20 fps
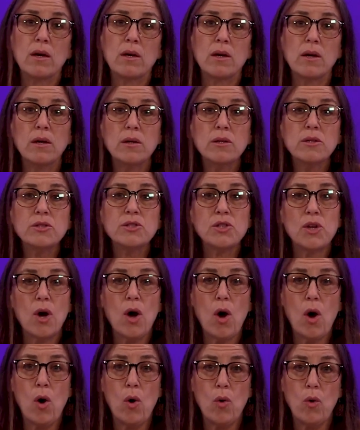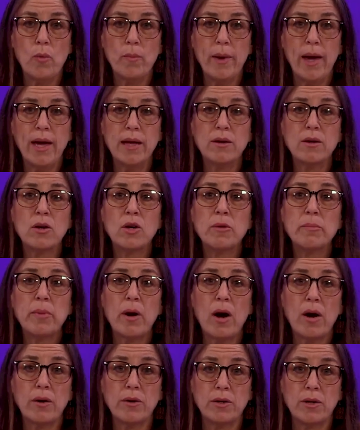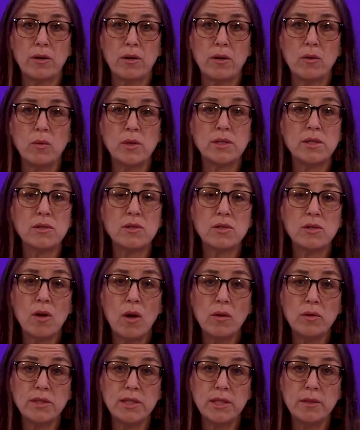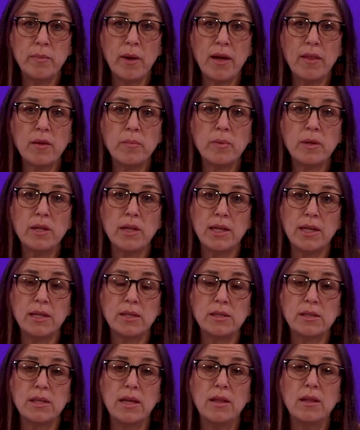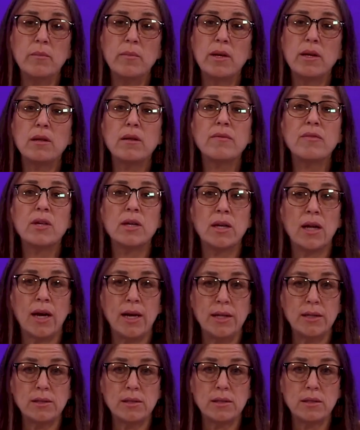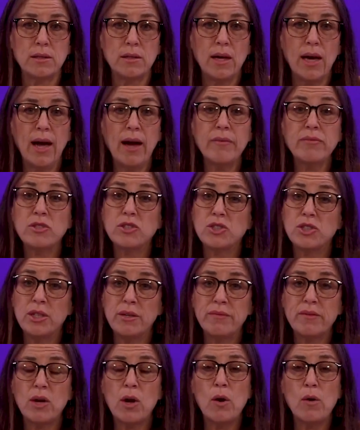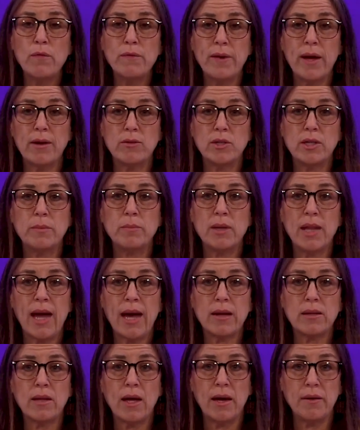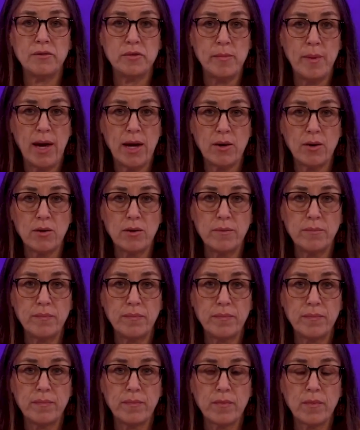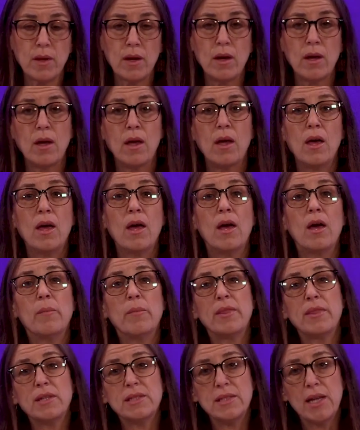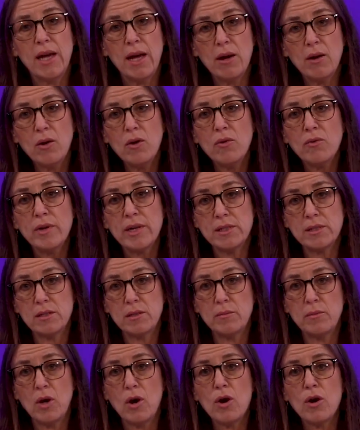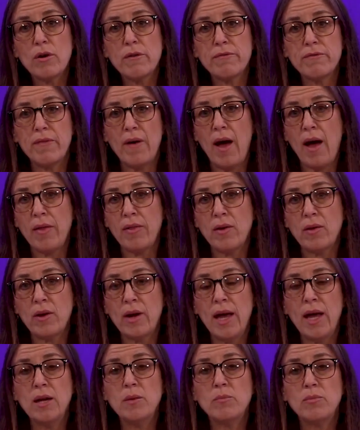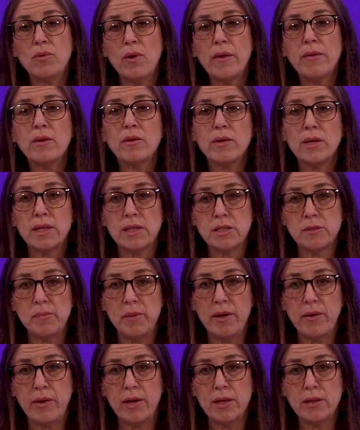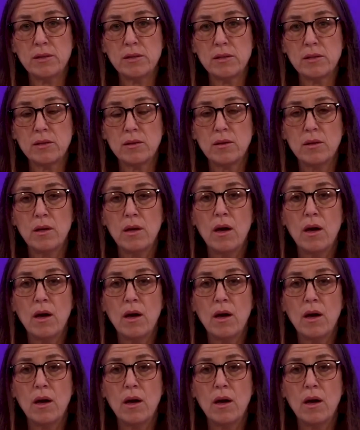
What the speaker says: Culler's home and her partner was assaulted by the police in the middle of the night after she co-founded Black Lives Matter. But the terrorism her father and brother experienced,